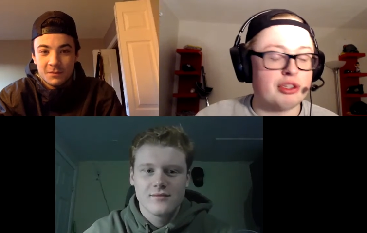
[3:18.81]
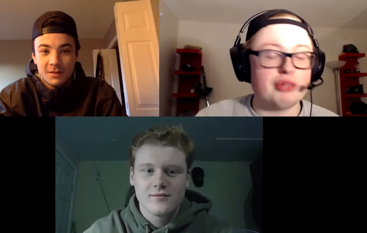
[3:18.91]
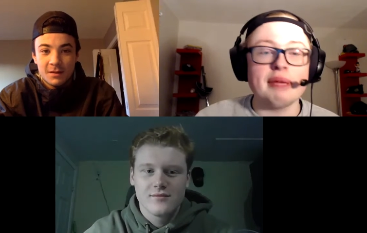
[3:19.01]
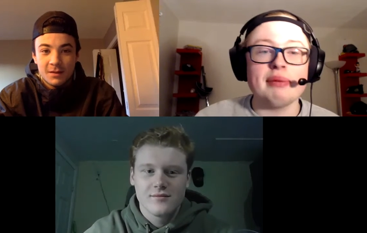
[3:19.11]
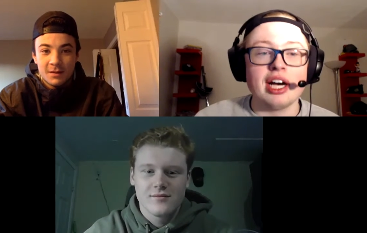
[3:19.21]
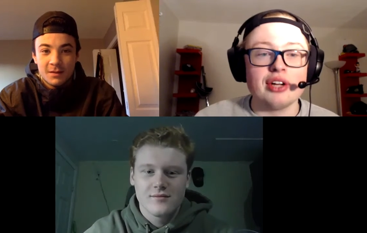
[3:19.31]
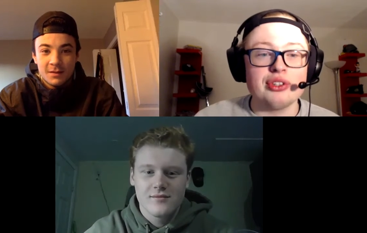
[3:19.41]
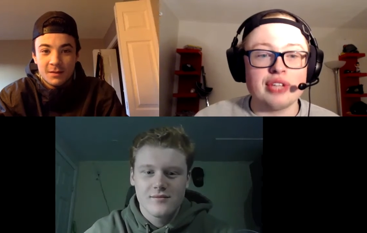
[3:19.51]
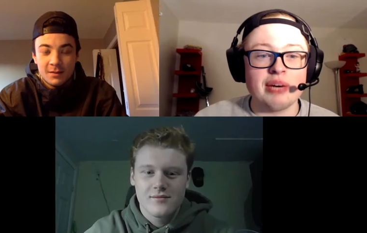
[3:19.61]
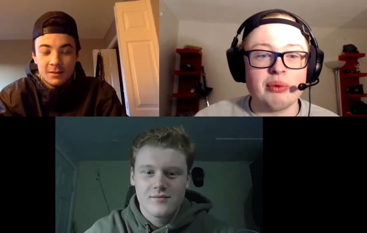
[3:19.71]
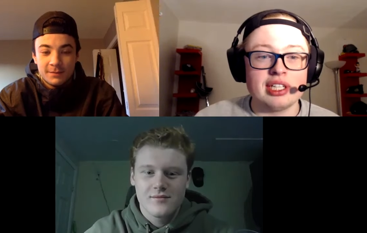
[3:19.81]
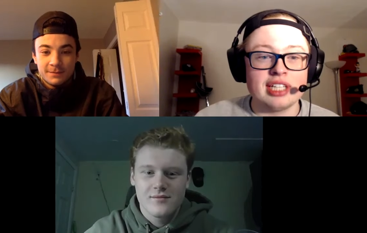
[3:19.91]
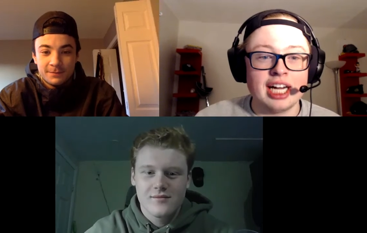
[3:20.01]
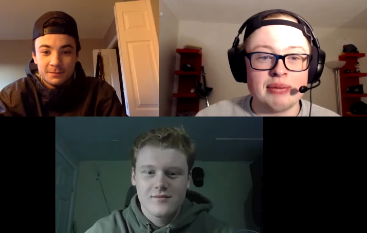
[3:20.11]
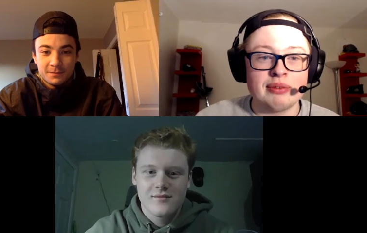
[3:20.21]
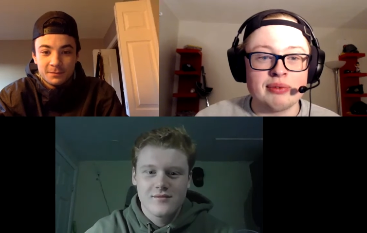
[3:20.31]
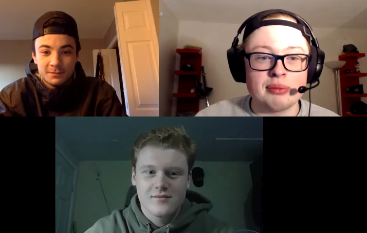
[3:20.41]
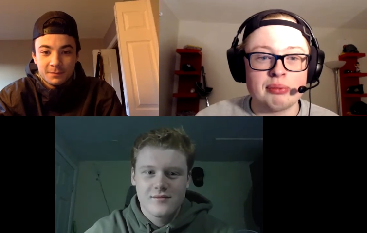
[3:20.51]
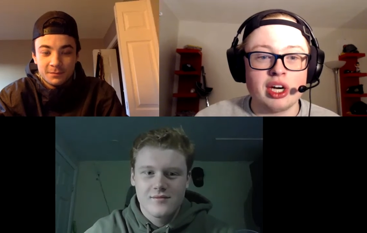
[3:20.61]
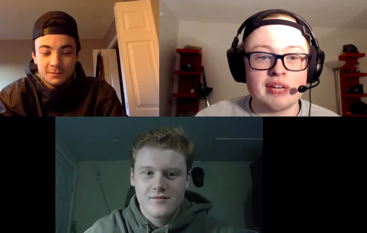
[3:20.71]
Speaker 1: Uh, so maybe I'll do that one time
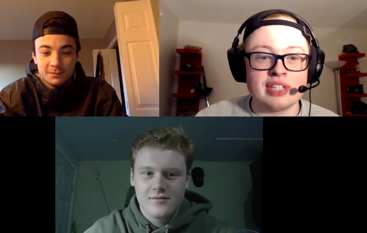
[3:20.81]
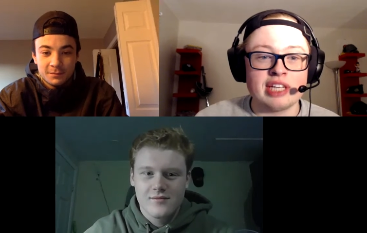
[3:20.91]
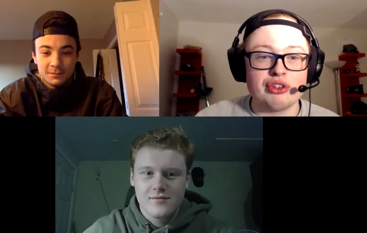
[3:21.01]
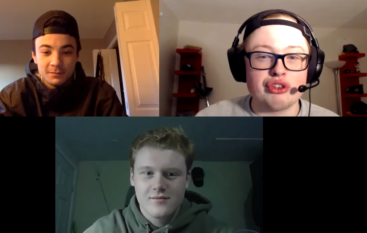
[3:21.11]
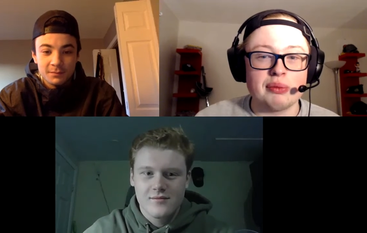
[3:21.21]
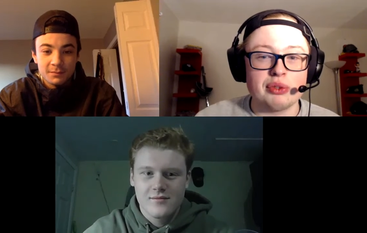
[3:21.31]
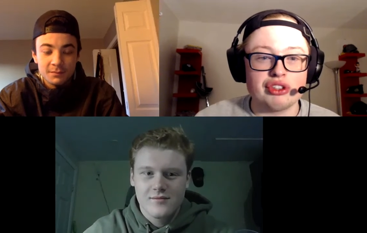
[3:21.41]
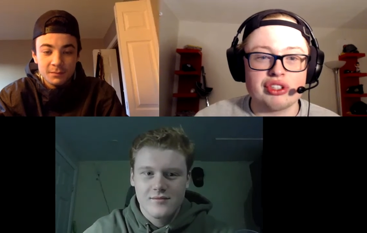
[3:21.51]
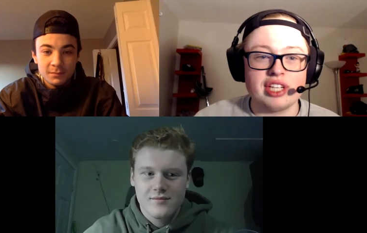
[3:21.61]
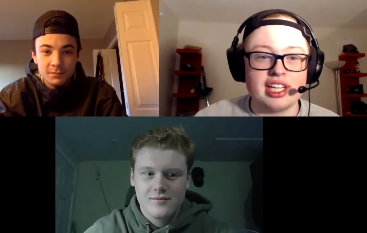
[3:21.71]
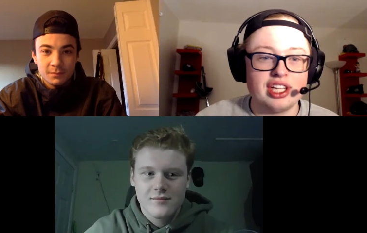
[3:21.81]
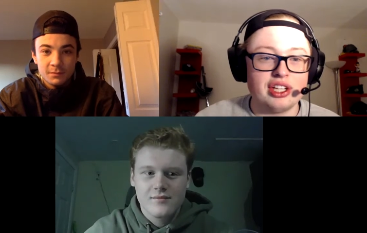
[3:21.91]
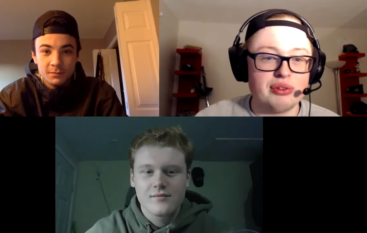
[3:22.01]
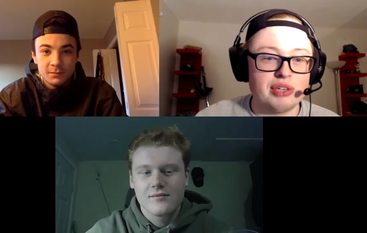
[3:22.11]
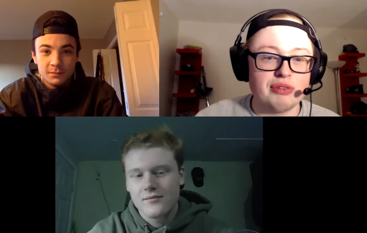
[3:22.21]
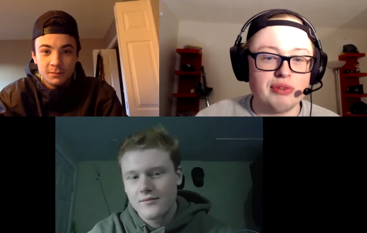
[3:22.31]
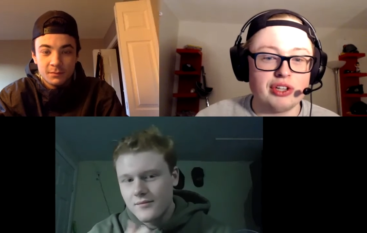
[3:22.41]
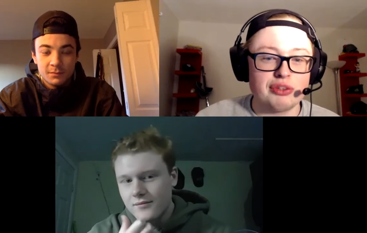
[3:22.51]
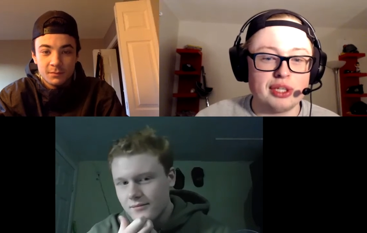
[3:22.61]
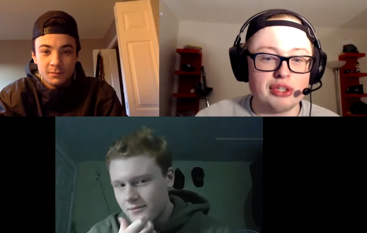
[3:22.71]
if a prof is having trouble just saying,
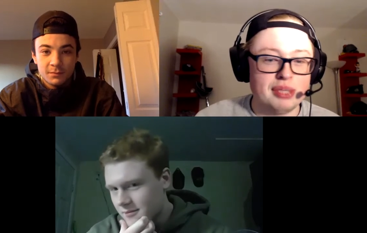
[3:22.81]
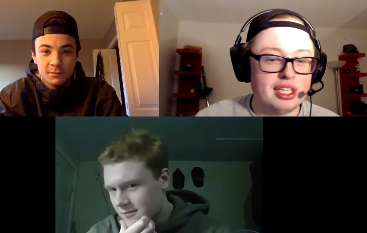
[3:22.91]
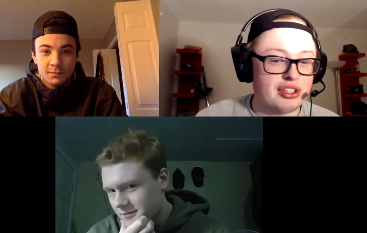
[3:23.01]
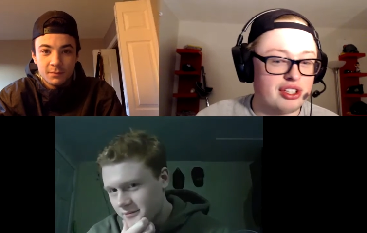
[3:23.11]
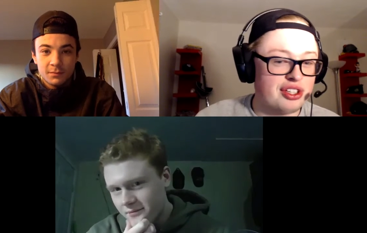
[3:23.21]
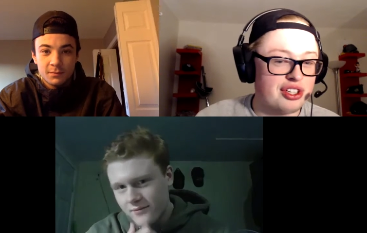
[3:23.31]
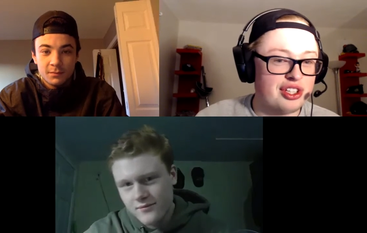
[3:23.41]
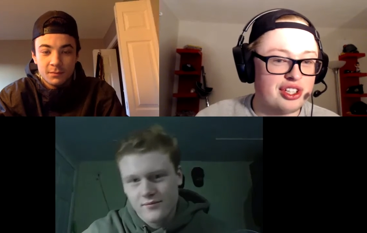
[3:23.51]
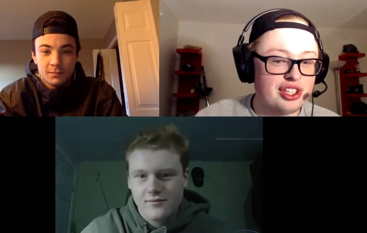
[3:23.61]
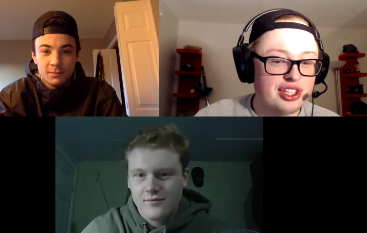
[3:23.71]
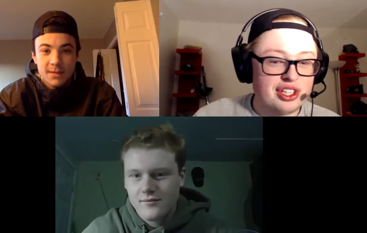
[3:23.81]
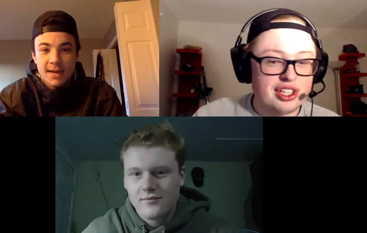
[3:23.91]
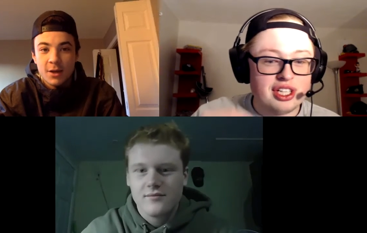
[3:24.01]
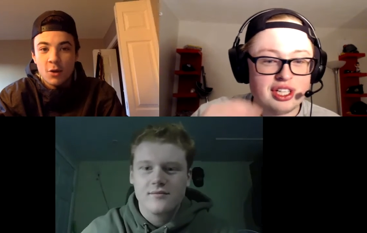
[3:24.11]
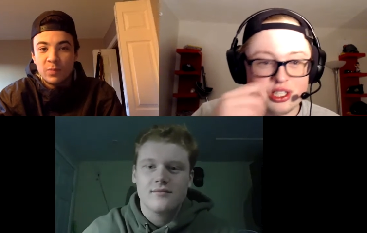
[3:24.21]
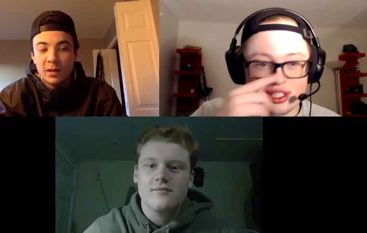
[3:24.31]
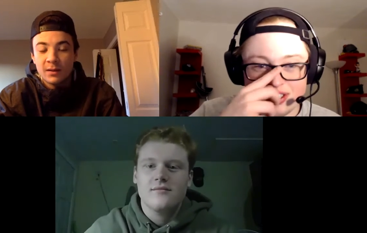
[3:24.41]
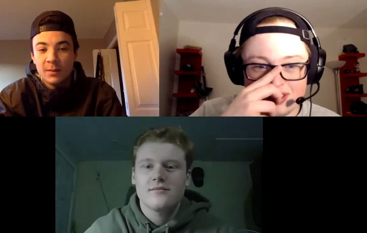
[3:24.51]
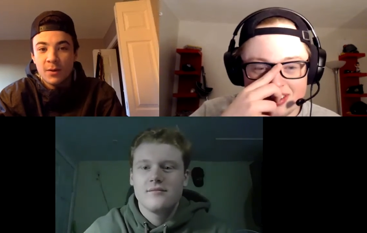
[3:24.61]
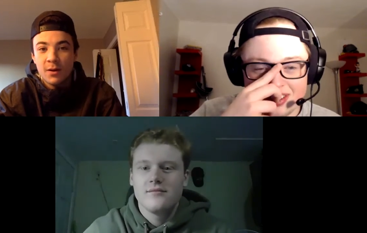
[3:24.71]
go follow, speak your peace.
Speaker 2: Yeah, go
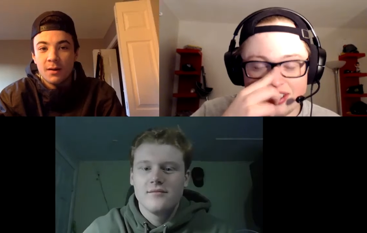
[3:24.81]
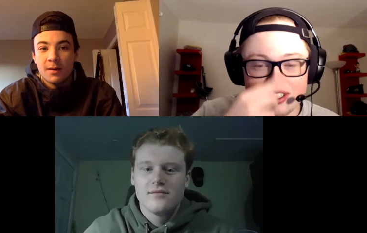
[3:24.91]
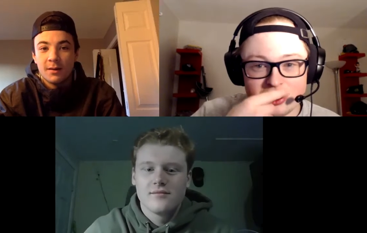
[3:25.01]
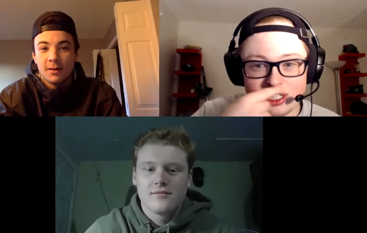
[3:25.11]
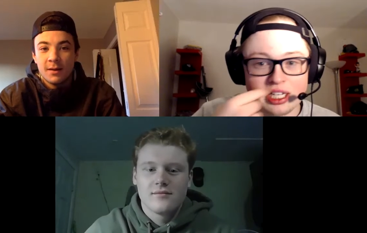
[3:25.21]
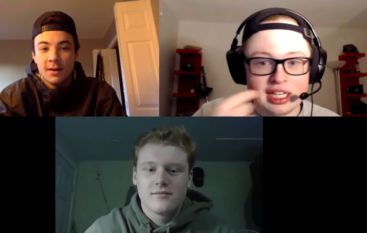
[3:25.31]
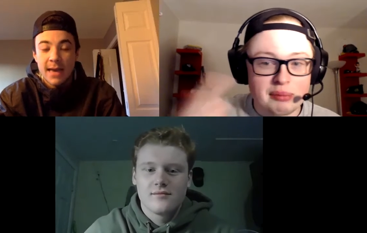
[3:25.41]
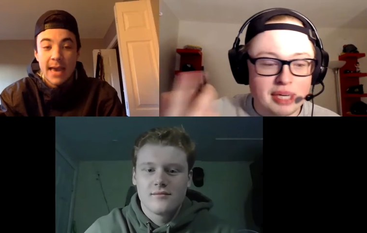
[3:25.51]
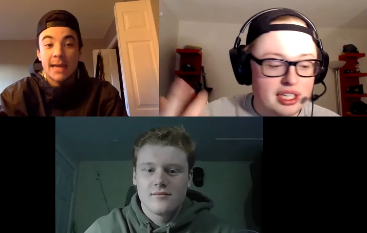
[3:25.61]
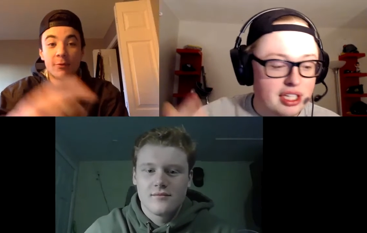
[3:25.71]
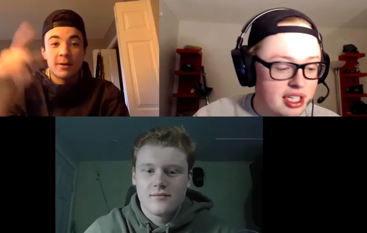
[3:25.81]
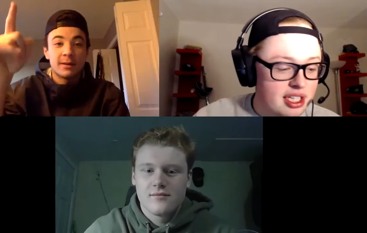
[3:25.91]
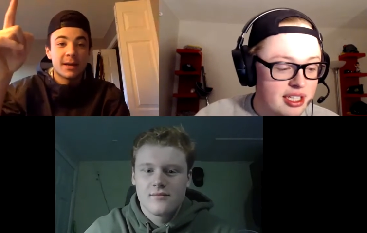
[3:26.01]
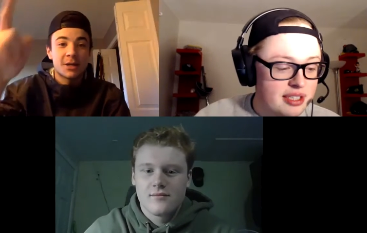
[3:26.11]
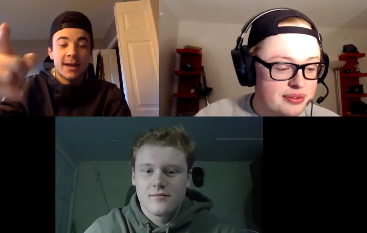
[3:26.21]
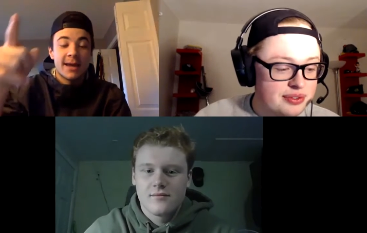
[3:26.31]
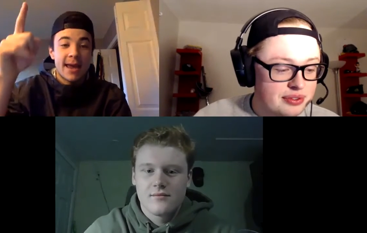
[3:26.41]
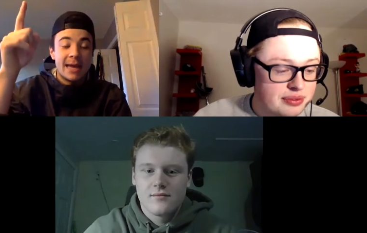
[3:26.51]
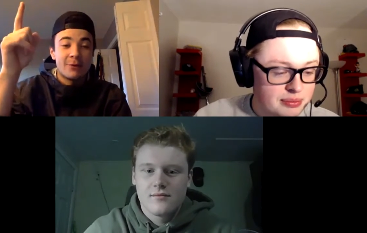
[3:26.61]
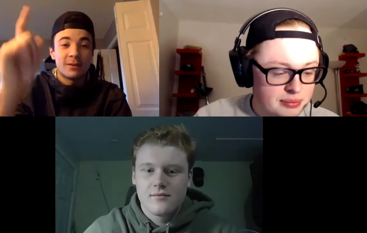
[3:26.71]
plug the pod. Yeah. Anyone, hey,
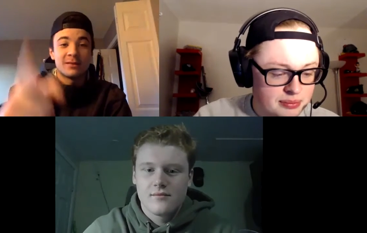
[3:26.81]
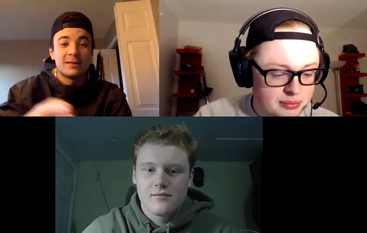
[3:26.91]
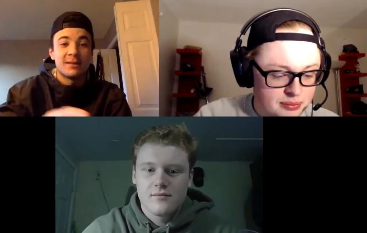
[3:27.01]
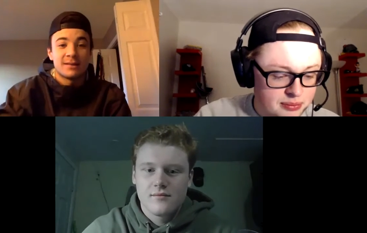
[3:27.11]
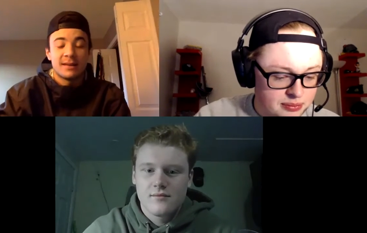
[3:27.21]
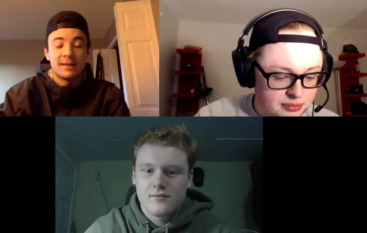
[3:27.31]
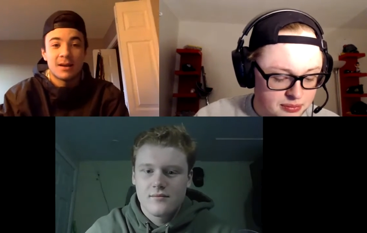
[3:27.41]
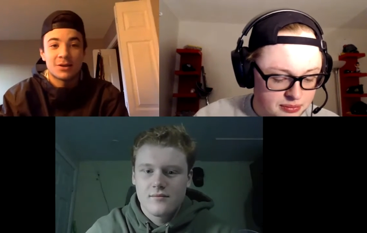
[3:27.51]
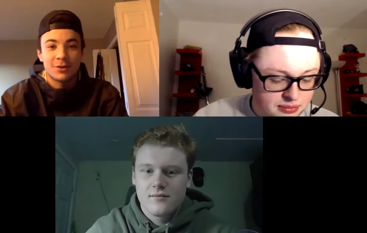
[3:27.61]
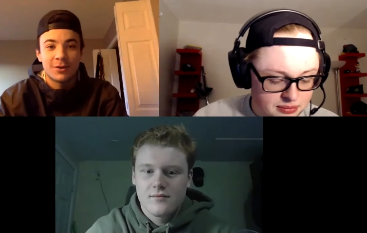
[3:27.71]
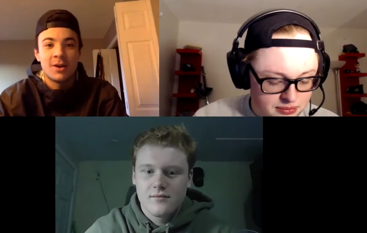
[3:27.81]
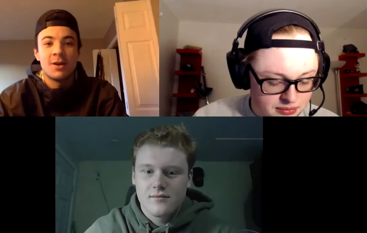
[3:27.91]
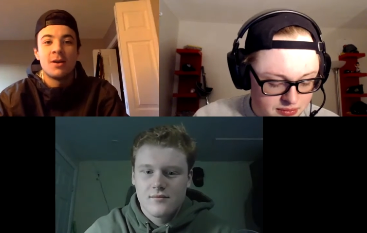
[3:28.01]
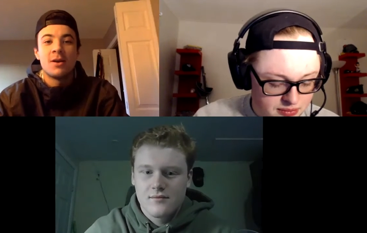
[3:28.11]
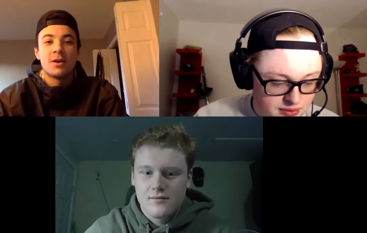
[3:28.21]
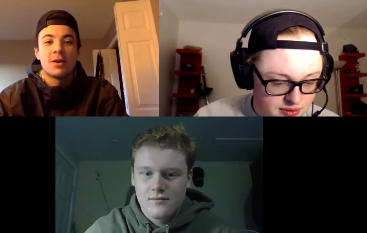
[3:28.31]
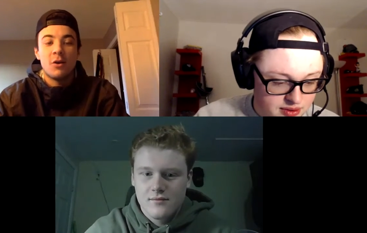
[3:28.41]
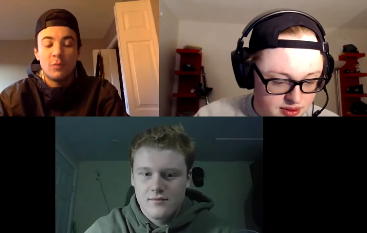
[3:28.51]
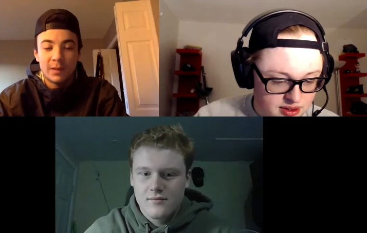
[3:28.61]
anyone listening to this in lecture, go